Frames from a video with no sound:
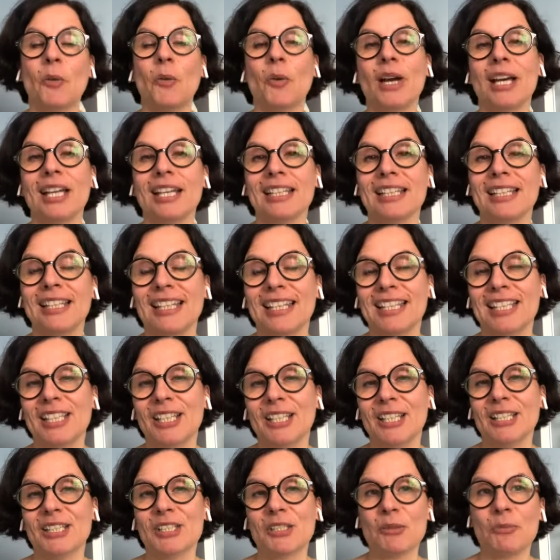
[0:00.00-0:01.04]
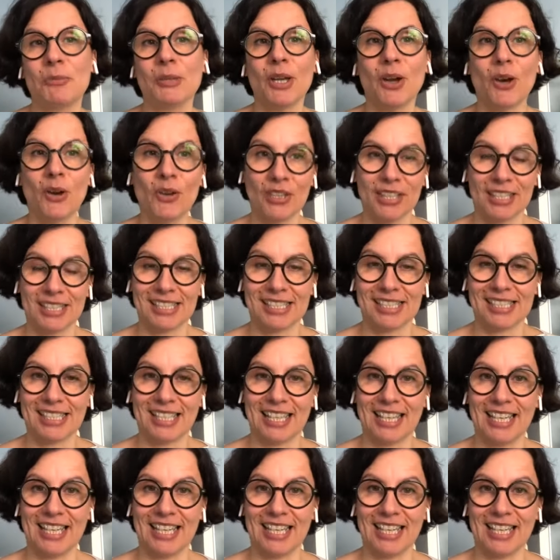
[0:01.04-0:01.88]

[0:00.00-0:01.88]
Well, to be honest,